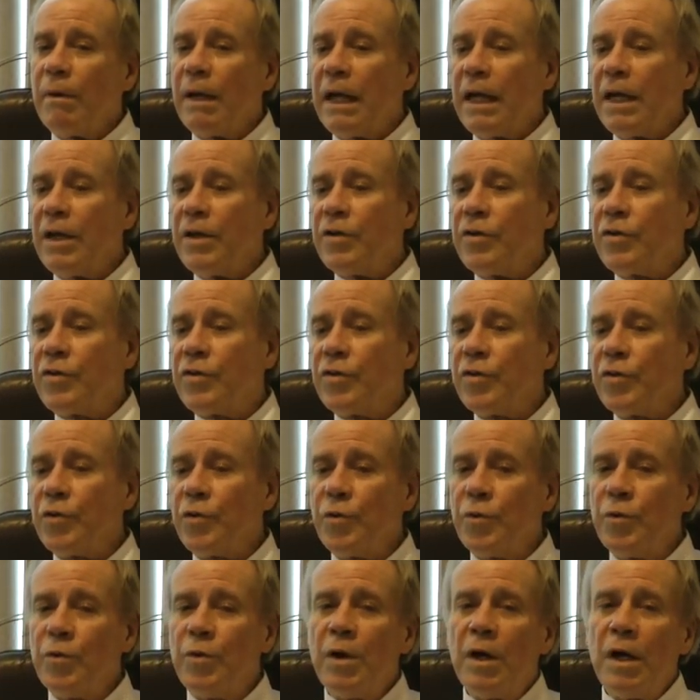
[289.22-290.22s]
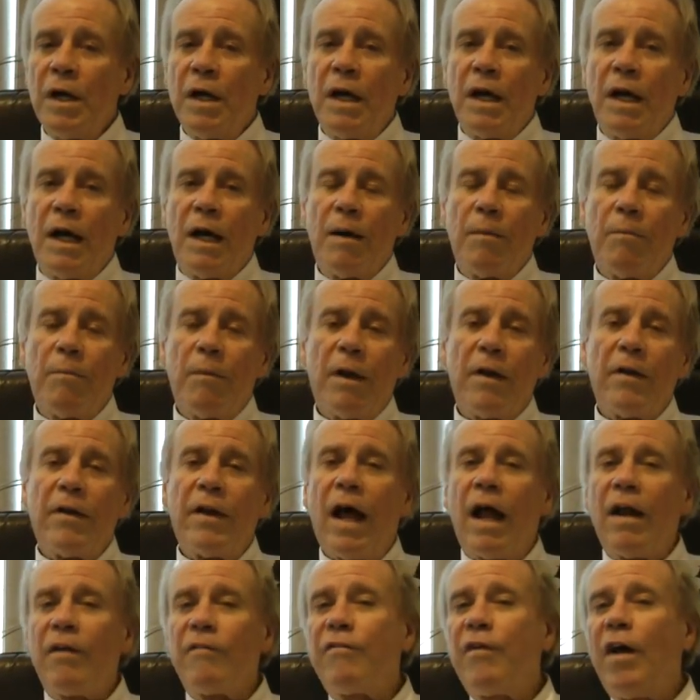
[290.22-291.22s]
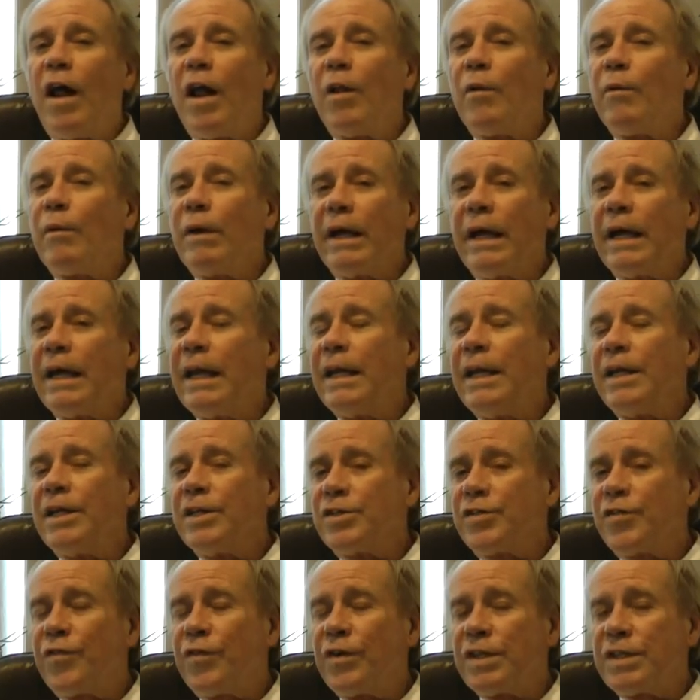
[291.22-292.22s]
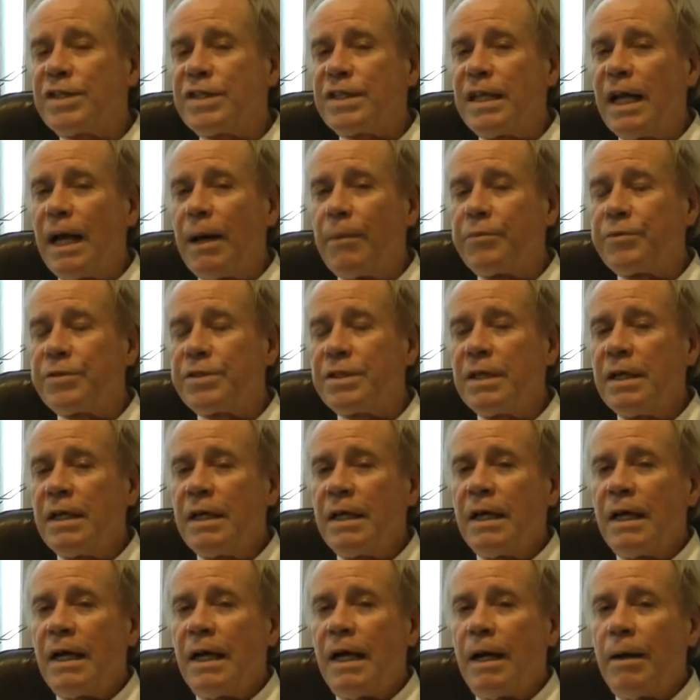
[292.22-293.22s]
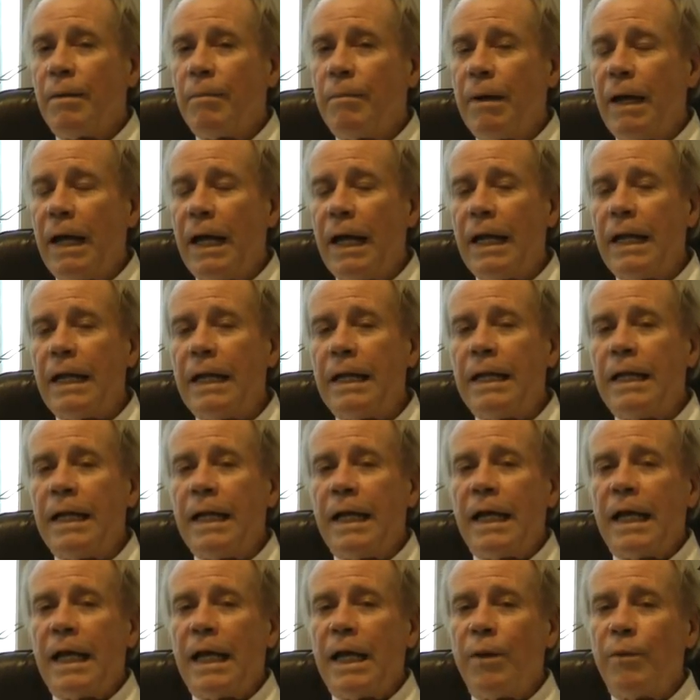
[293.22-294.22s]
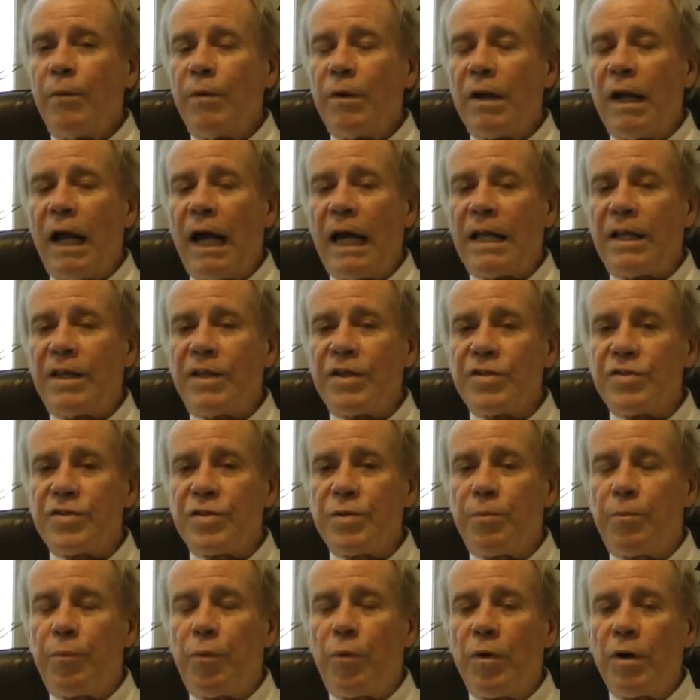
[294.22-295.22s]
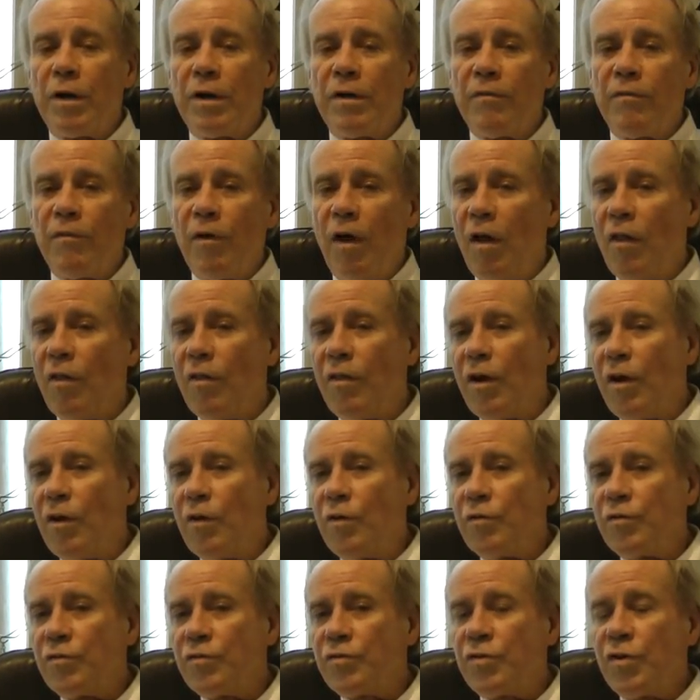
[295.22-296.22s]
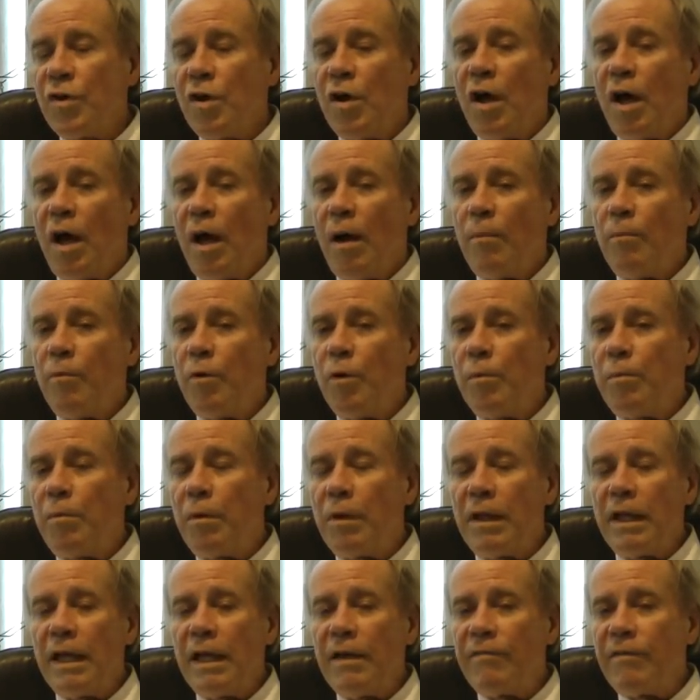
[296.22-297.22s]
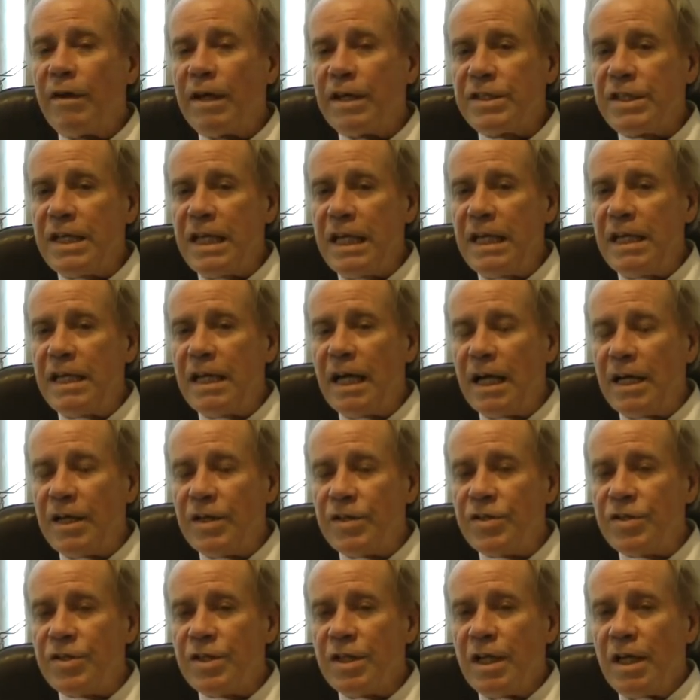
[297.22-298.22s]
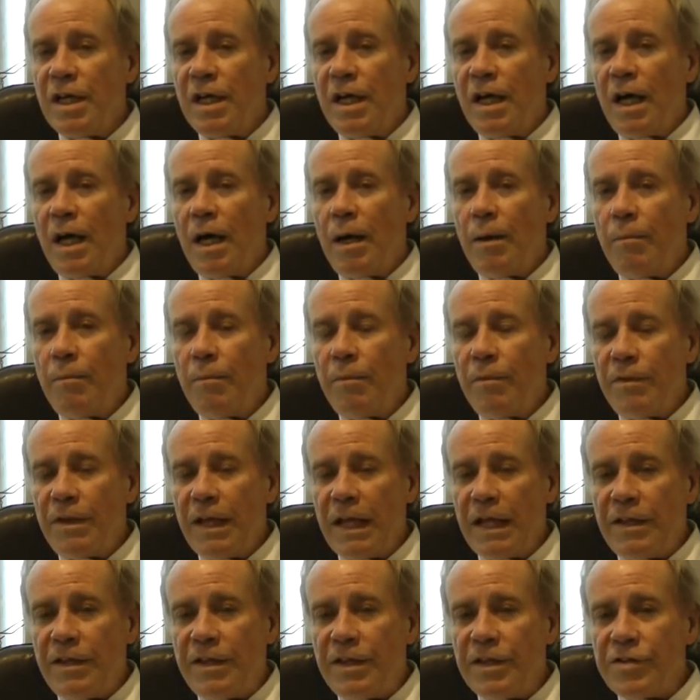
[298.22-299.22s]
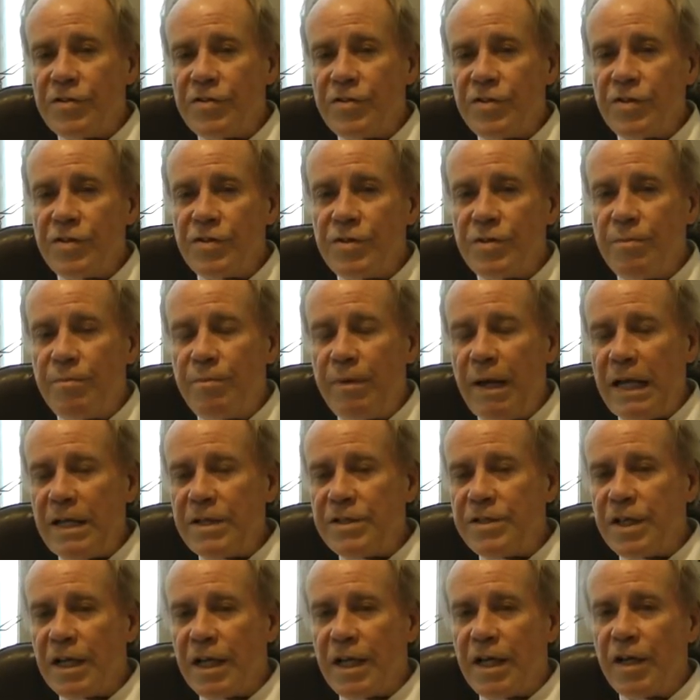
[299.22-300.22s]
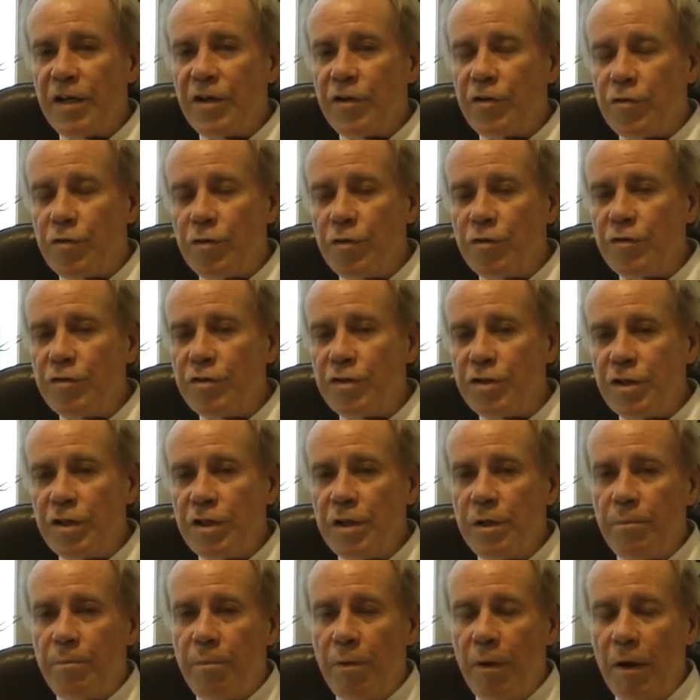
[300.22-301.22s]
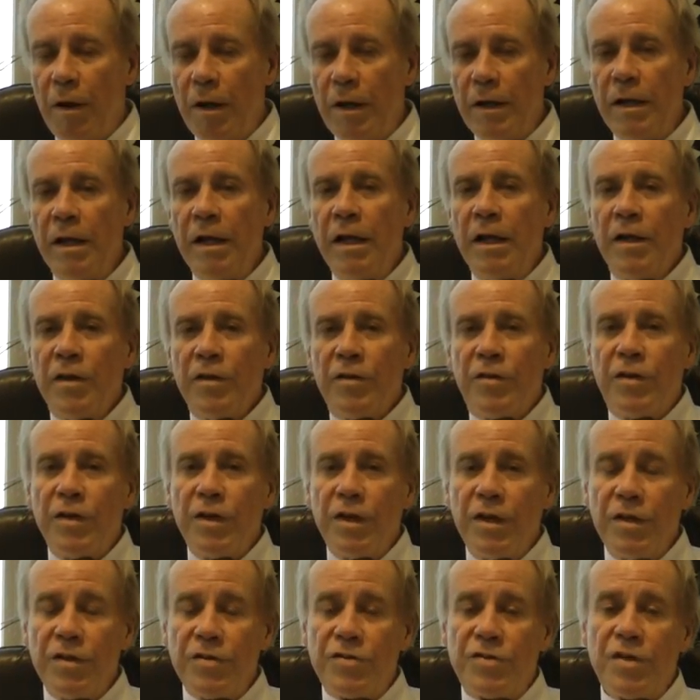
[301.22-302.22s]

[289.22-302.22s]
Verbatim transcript: into um, not following in his footsteps. Um, and he would like the support of all those um, who believe, as he does, um, that this is basic intrusion upon the